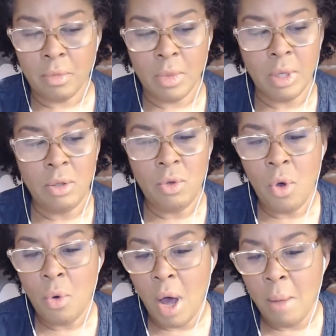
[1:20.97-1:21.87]

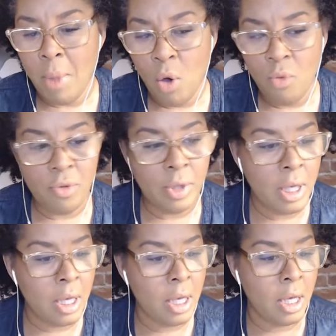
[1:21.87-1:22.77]
So I'm
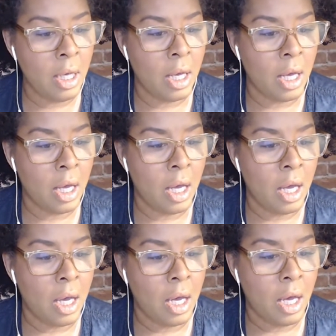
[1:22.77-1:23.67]
hopefully
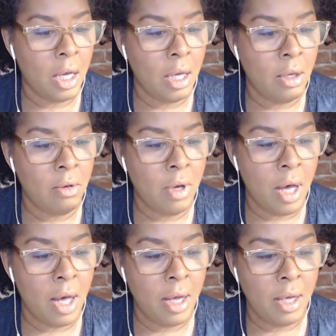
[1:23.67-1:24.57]
you
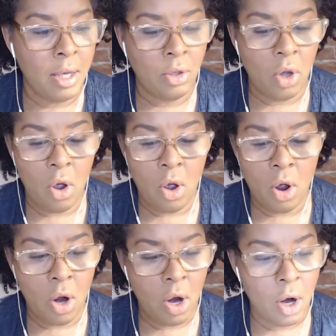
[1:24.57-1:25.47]
guys
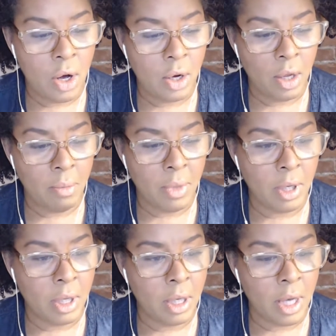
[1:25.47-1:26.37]
are, I'm going to
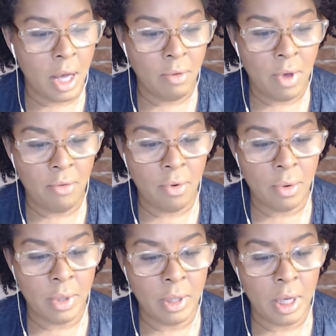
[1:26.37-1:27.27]
click out of that for
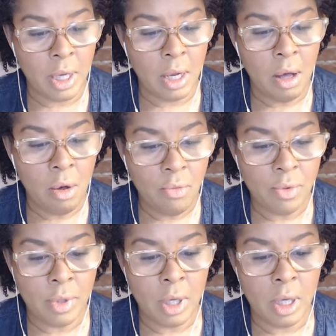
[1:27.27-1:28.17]
1 second.
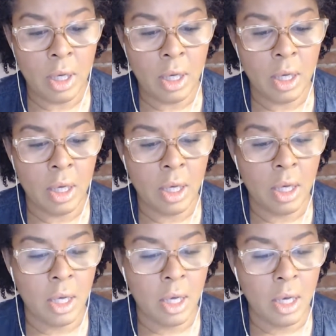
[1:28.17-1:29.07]
Hopefully
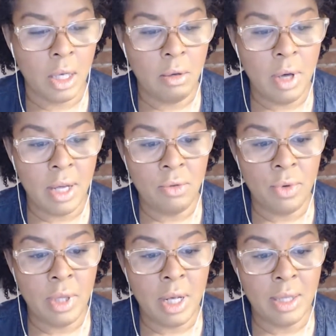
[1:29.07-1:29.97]
you guys
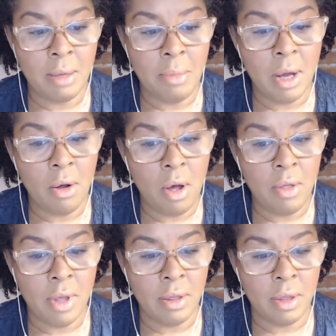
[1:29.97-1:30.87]
realize I'm not on
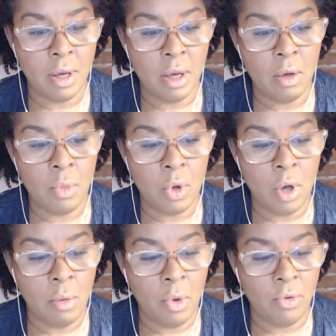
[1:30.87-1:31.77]
that thing and will
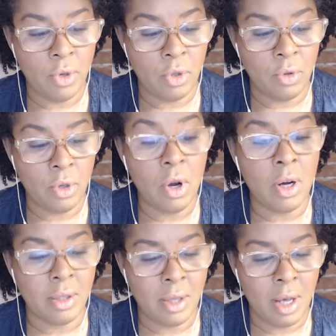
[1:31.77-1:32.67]
come over to the
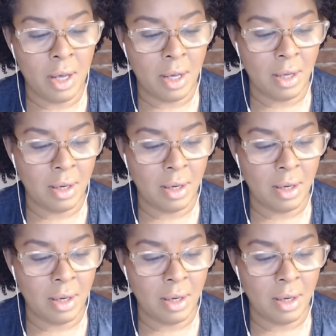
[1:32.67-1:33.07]
dark side.